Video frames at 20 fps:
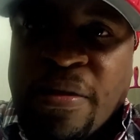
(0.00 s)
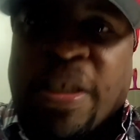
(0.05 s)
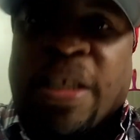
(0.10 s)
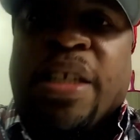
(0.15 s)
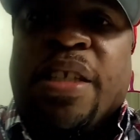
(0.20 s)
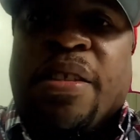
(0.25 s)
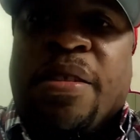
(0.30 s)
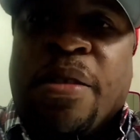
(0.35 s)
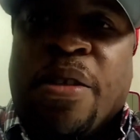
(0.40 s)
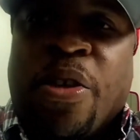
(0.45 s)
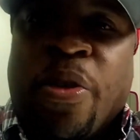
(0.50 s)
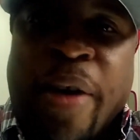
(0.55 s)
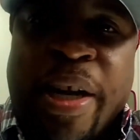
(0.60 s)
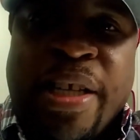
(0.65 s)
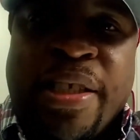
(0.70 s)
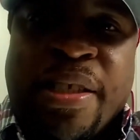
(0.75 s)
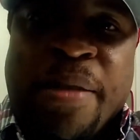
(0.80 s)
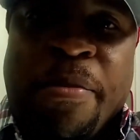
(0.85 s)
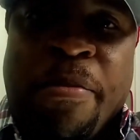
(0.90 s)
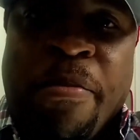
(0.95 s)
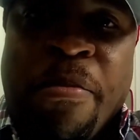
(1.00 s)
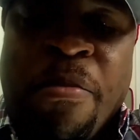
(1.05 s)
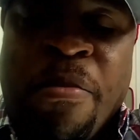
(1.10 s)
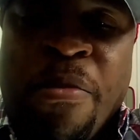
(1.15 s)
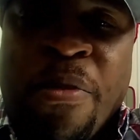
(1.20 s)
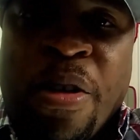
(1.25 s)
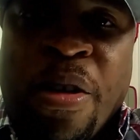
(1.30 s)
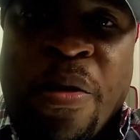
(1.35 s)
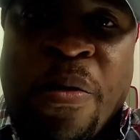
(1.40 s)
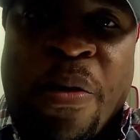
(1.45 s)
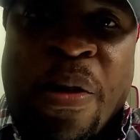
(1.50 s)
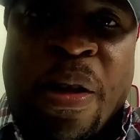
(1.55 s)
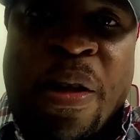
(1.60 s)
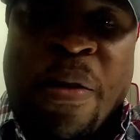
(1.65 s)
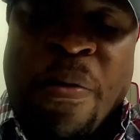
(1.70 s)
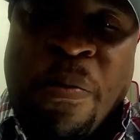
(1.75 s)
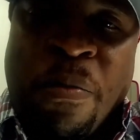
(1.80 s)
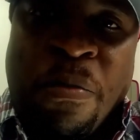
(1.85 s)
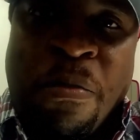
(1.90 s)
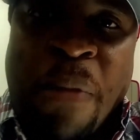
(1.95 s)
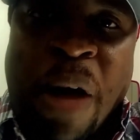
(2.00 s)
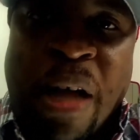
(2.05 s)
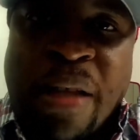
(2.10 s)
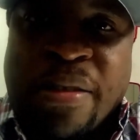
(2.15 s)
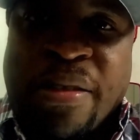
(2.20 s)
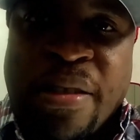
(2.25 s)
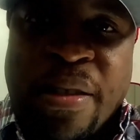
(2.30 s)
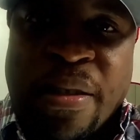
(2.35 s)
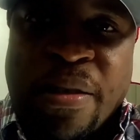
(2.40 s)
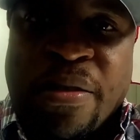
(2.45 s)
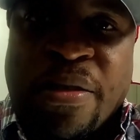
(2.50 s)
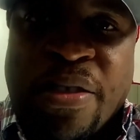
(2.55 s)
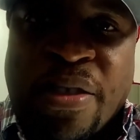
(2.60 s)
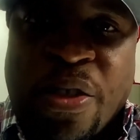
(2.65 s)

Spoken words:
these crazy monster